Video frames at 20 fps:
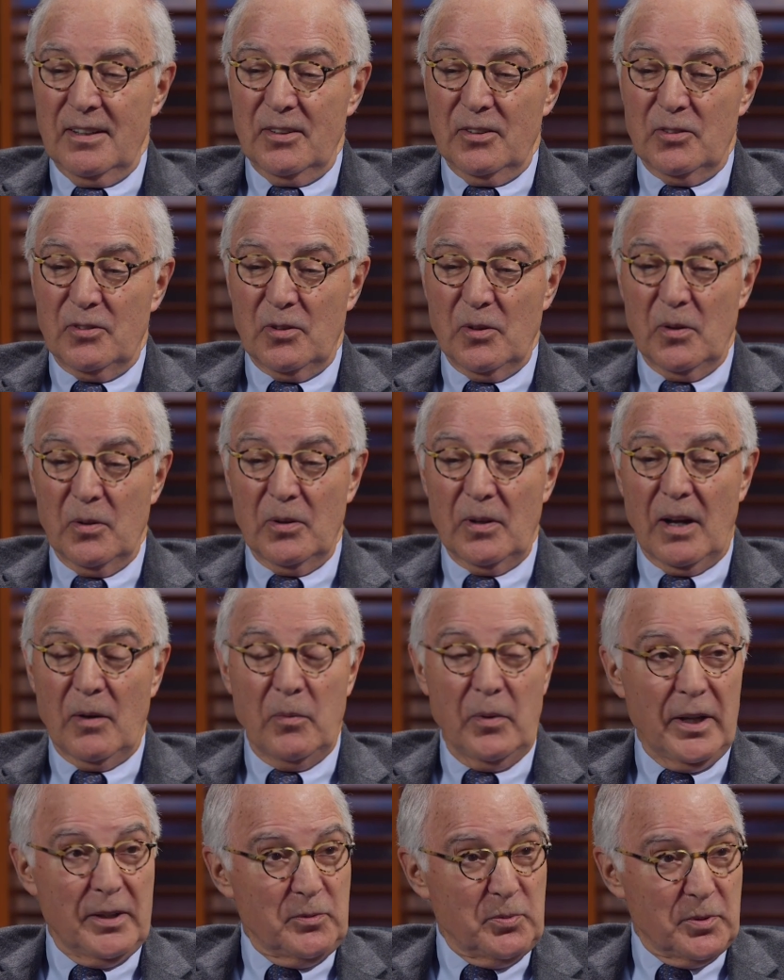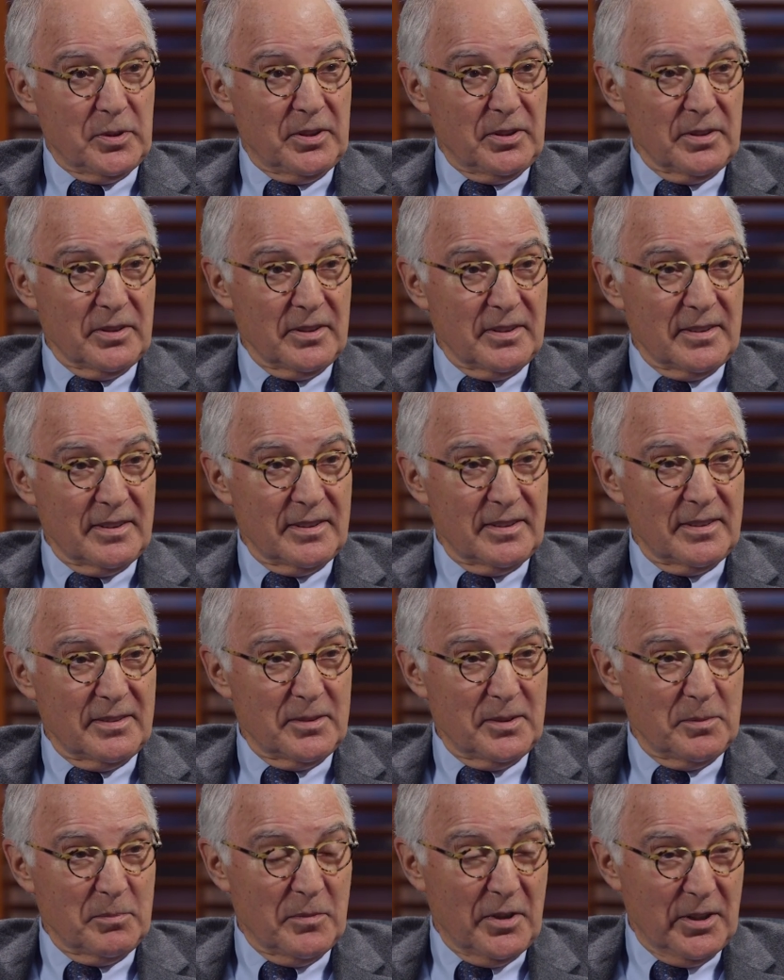So I went with her,
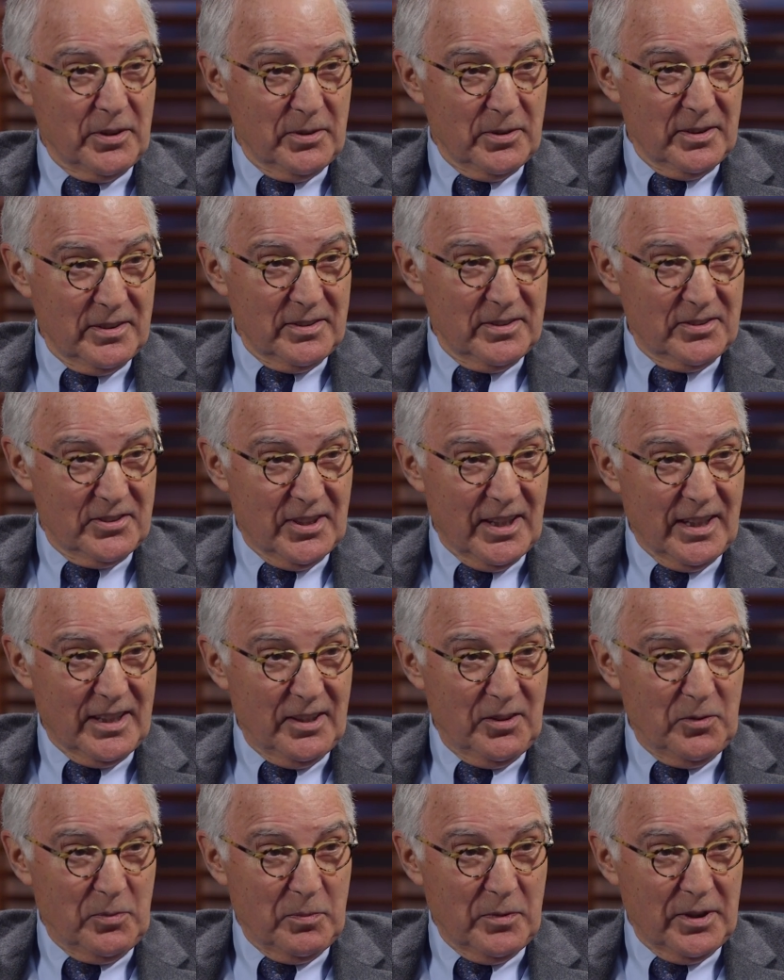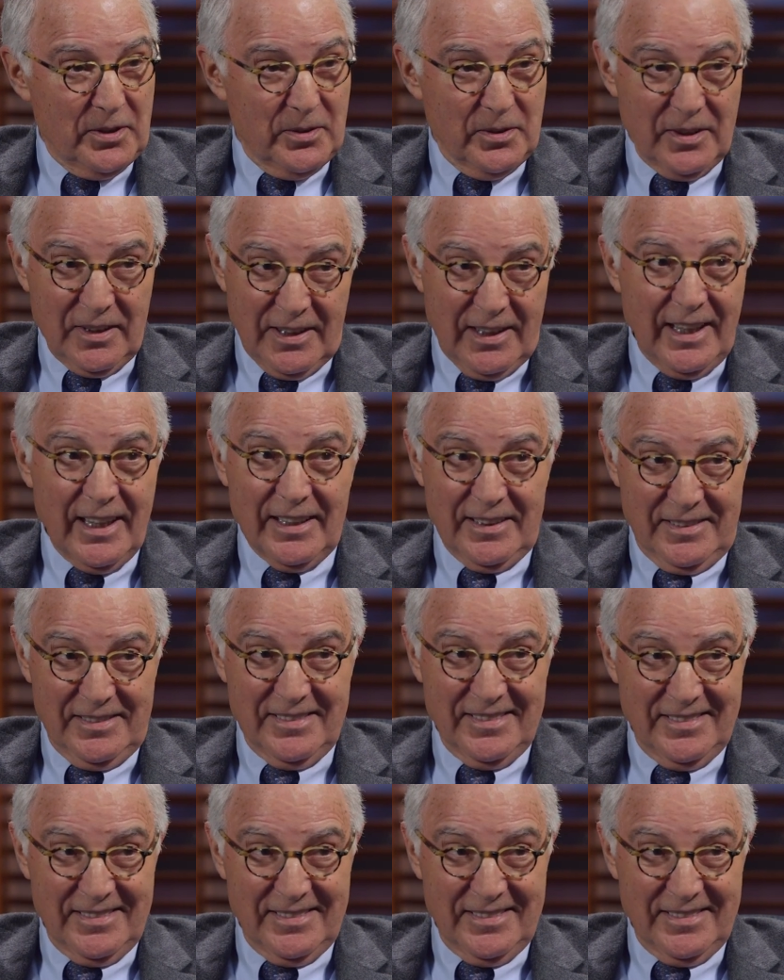her mother, Jackie's mother, again.